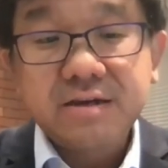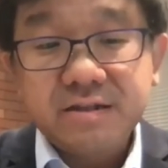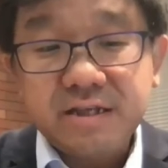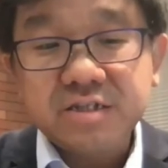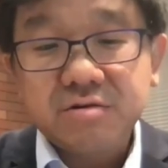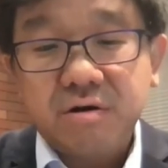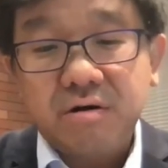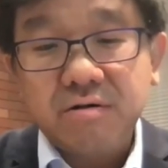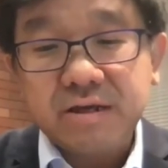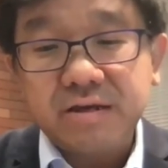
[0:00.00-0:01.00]
These are
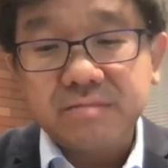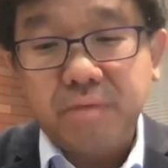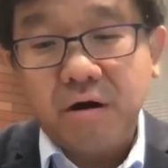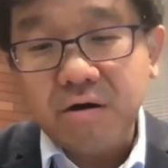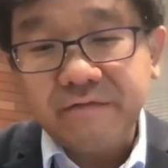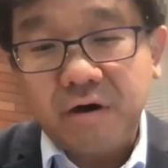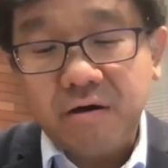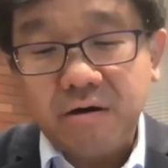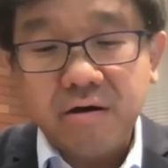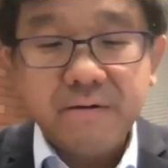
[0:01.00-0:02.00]
all the part of
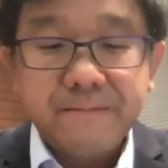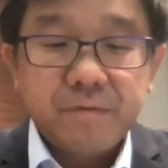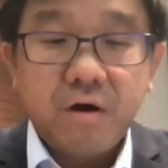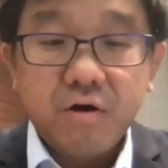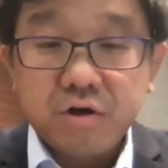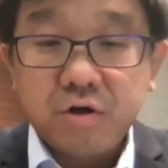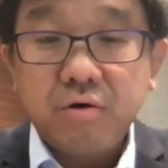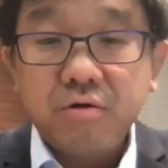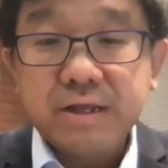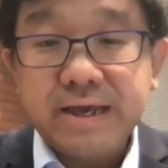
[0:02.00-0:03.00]
our
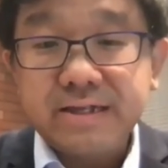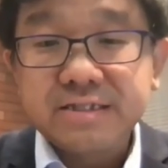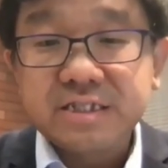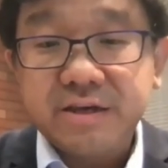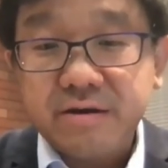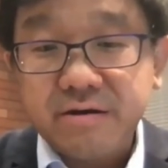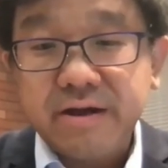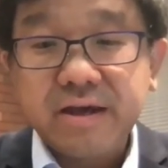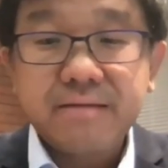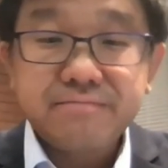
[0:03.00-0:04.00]
goal in
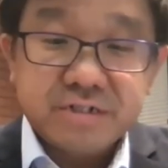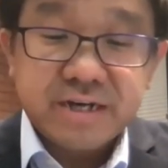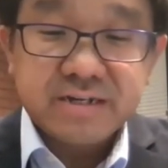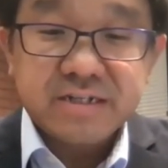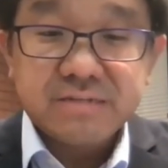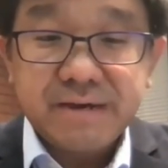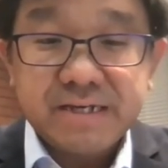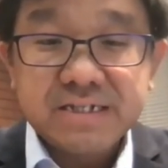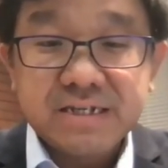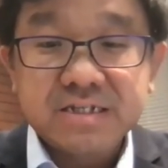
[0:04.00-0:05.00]
securing and protecting
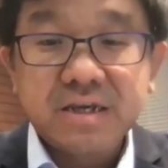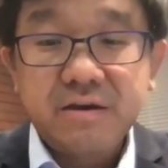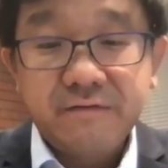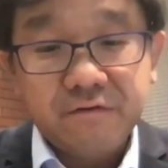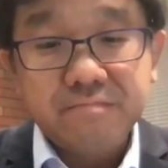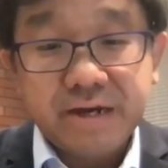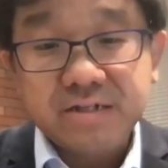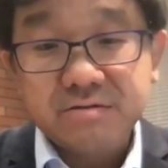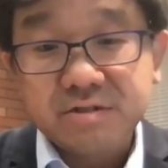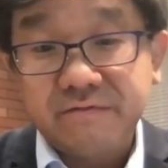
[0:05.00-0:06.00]
spaces from
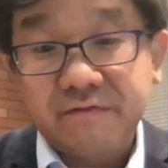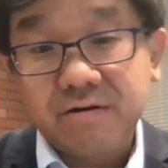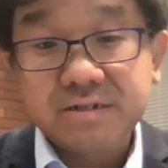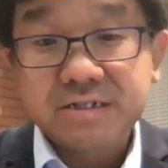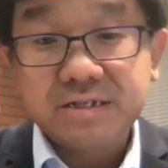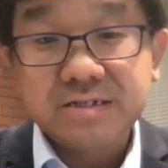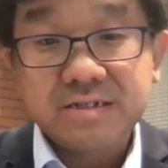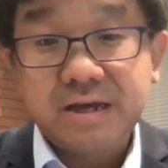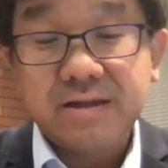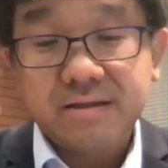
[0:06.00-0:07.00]
bacteria and viruses
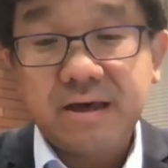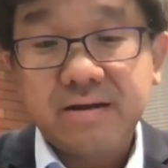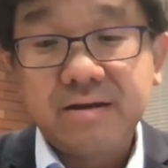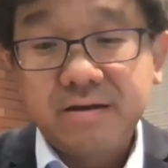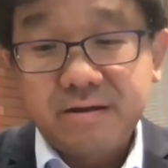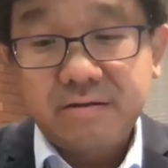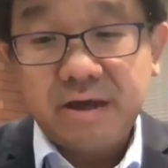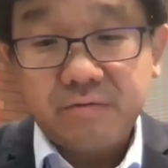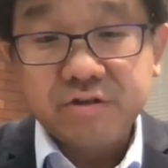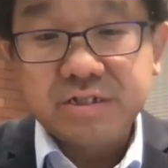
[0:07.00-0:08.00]
that
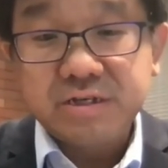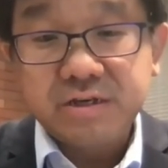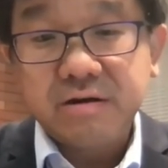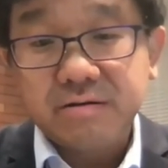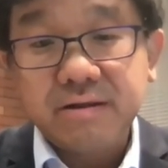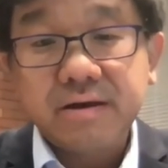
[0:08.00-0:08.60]
we're seeing currently.